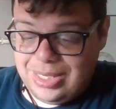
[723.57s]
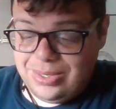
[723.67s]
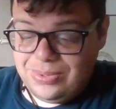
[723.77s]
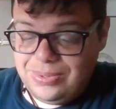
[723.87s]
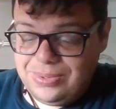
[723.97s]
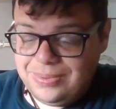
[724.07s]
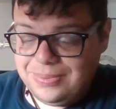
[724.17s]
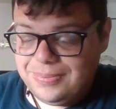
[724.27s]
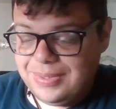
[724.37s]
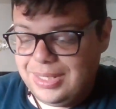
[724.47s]
And ooh,
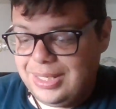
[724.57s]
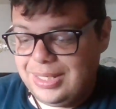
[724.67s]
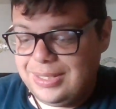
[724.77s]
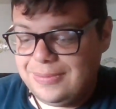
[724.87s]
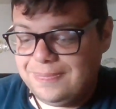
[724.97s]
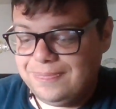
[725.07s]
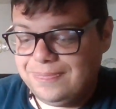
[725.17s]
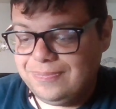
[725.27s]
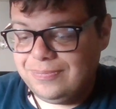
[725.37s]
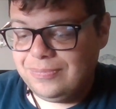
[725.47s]
um,
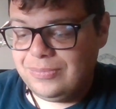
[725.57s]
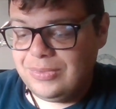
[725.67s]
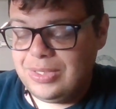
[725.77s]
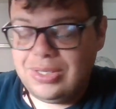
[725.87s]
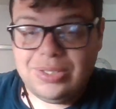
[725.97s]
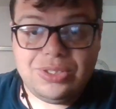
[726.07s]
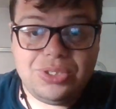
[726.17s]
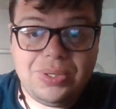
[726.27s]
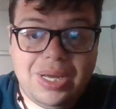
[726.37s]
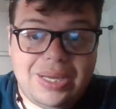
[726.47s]

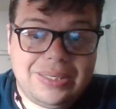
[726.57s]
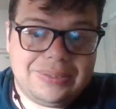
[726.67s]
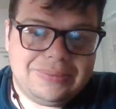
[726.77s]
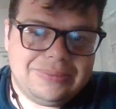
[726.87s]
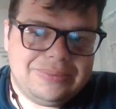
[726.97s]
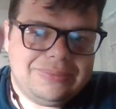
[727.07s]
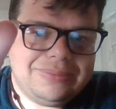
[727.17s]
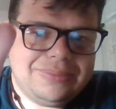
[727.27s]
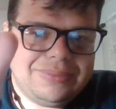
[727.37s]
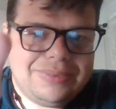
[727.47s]
Dewgong.
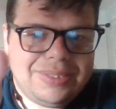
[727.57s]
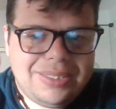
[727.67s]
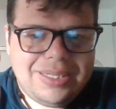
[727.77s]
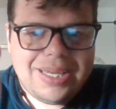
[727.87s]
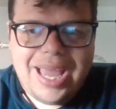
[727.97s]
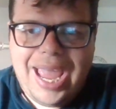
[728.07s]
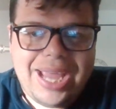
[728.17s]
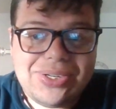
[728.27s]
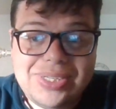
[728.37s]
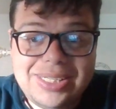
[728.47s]

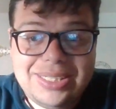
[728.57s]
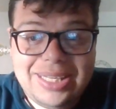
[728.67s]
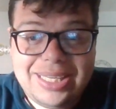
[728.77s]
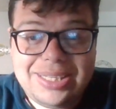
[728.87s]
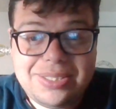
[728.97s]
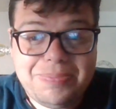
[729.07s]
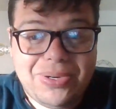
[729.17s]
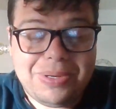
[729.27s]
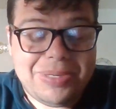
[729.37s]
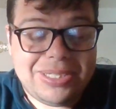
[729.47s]
I actually like this
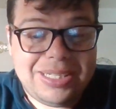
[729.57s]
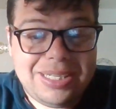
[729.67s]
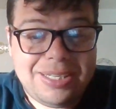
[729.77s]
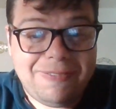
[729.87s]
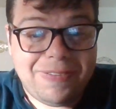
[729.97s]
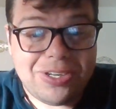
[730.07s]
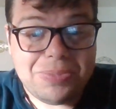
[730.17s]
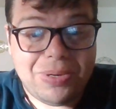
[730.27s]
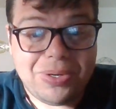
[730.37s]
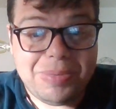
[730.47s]
Pokemon in the
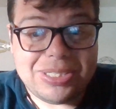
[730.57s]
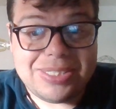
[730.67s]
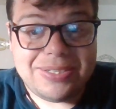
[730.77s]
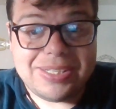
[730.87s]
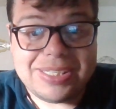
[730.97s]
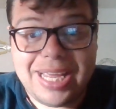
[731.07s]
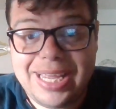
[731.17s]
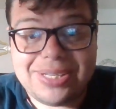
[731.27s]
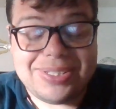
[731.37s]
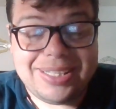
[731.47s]
first Pokemon series. I
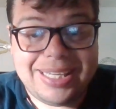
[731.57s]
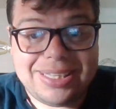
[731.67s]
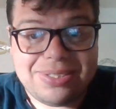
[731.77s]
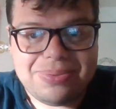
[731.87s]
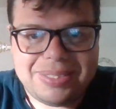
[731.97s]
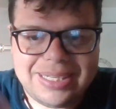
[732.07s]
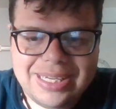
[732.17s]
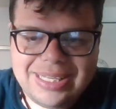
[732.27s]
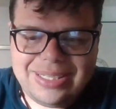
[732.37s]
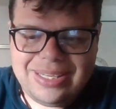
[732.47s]
actually like this one.
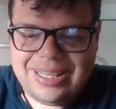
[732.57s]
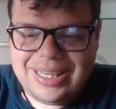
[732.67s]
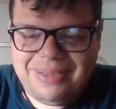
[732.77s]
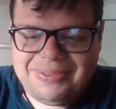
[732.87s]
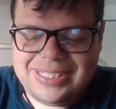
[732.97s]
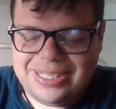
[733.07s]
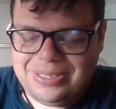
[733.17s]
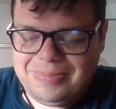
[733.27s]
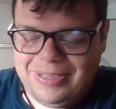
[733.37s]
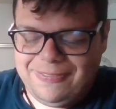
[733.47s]
That, that one's
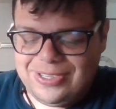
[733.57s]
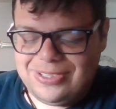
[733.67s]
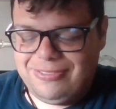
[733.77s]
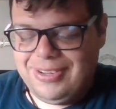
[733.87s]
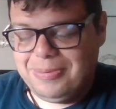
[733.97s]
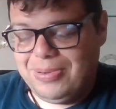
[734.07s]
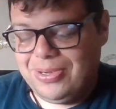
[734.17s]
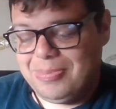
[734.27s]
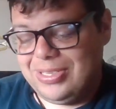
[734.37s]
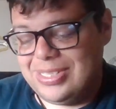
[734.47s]
actually my first favorite
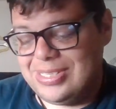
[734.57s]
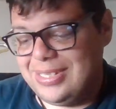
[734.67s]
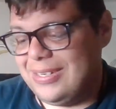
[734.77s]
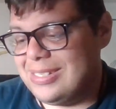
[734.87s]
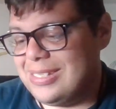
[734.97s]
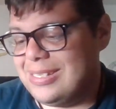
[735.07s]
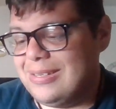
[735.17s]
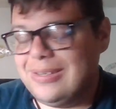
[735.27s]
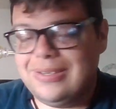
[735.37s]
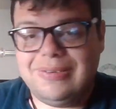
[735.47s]
Pokemon of the series.
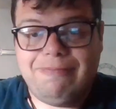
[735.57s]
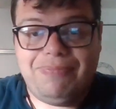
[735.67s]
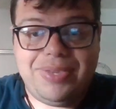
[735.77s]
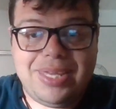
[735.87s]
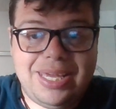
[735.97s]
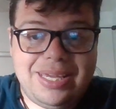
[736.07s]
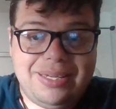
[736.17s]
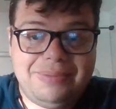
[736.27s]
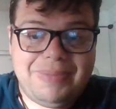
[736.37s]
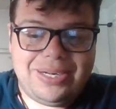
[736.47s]

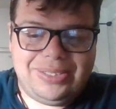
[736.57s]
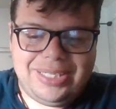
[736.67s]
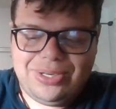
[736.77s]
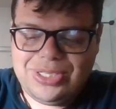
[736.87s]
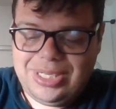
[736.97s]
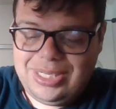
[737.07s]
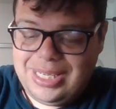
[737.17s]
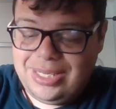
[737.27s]
Uh, Metal Energy.